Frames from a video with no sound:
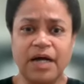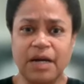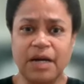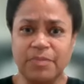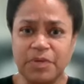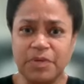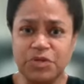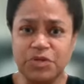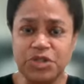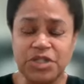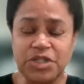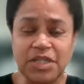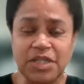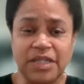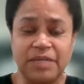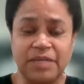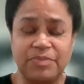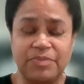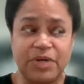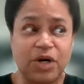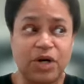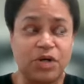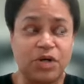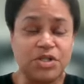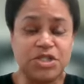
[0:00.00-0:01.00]
emotionally,
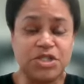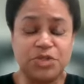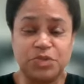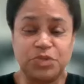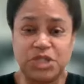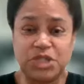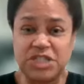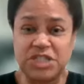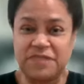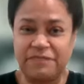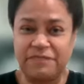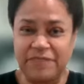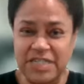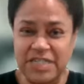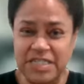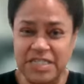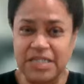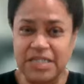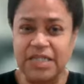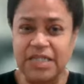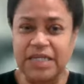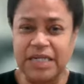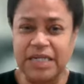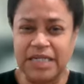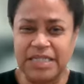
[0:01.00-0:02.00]
but also just
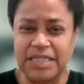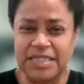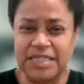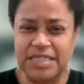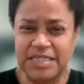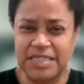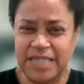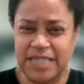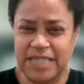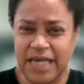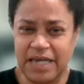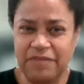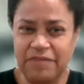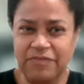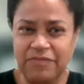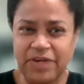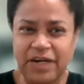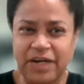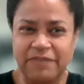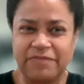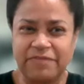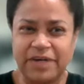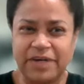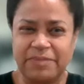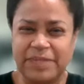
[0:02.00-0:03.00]
physically unsafe. And
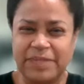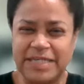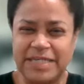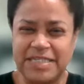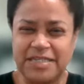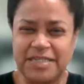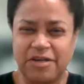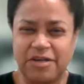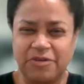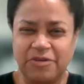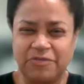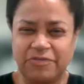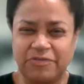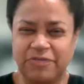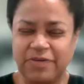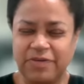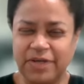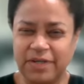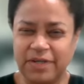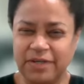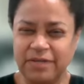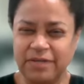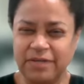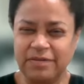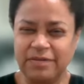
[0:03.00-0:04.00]
I find myself
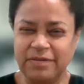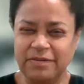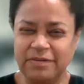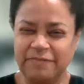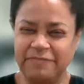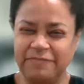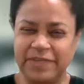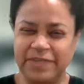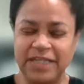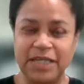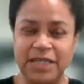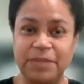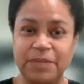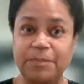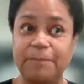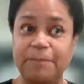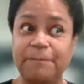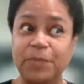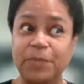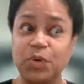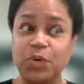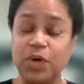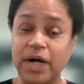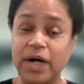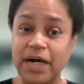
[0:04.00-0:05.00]
feeling
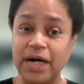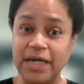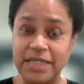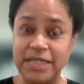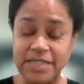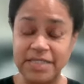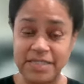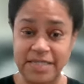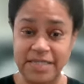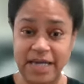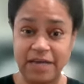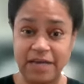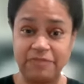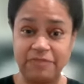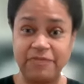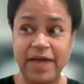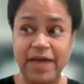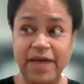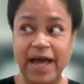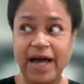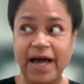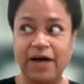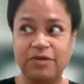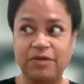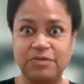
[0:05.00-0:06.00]
more unsafe
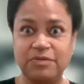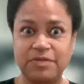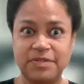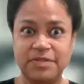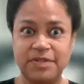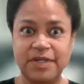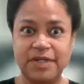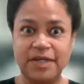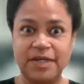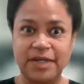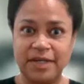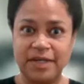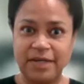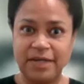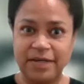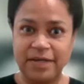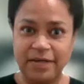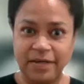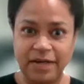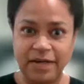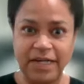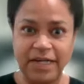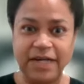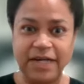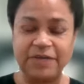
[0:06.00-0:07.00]

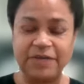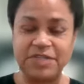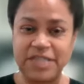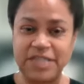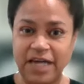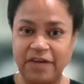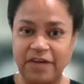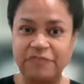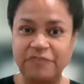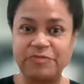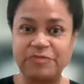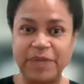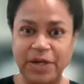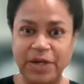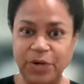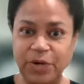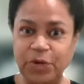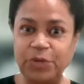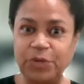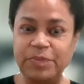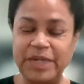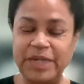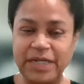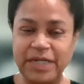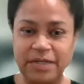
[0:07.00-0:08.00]
outside of my
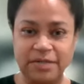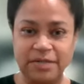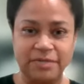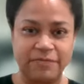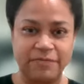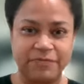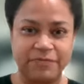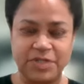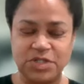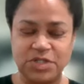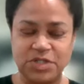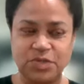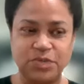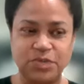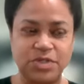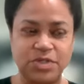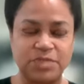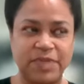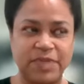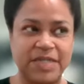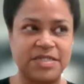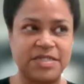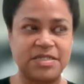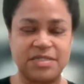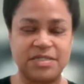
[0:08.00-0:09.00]
home and in physical
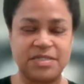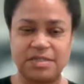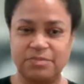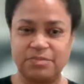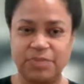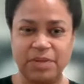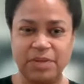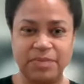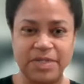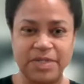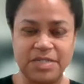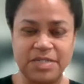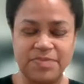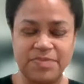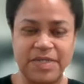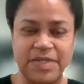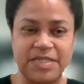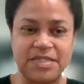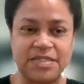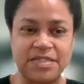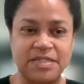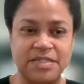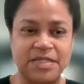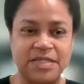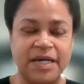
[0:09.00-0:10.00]
spaces and public
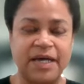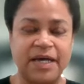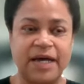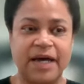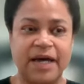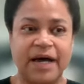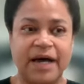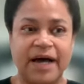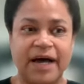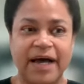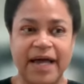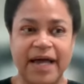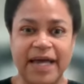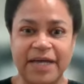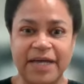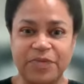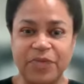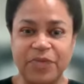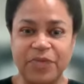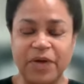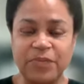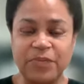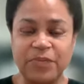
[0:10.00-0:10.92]
spaces. And